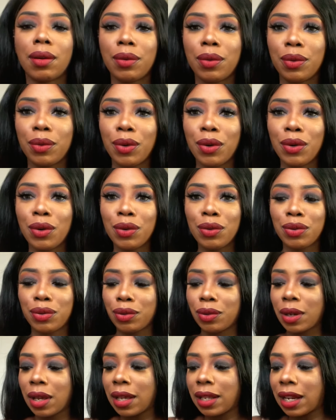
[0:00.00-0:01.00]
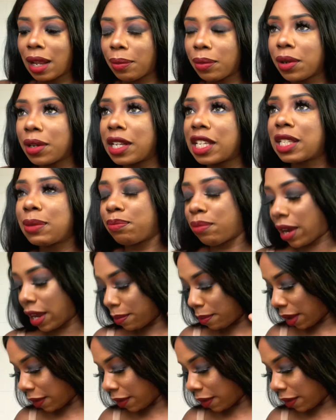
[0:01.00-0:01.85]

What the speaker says: Woo! Now I'm gonna spray my